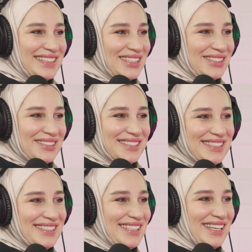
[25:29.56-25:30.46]
and
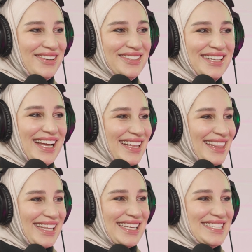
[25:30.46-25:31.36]
order the online
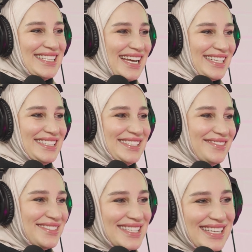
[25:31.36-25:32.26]
things items.